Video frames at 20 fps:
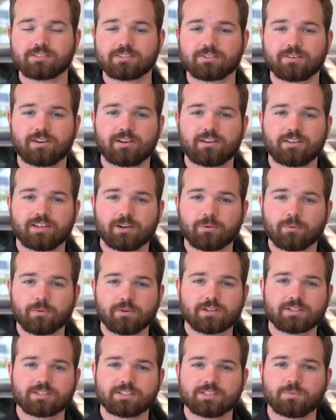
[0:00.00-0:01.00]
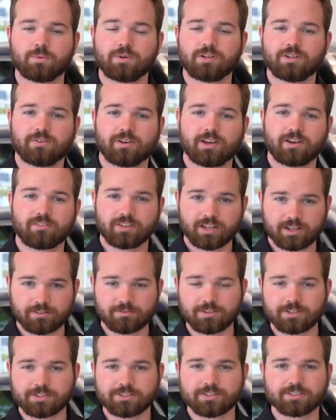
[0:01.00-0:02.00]
So how that works is when you have that
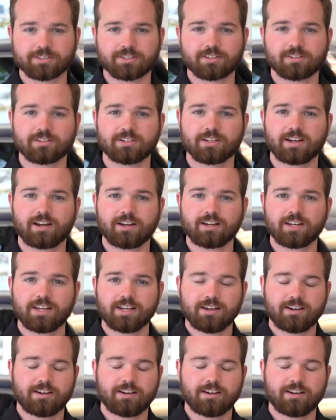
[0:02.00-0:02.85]
feature turned on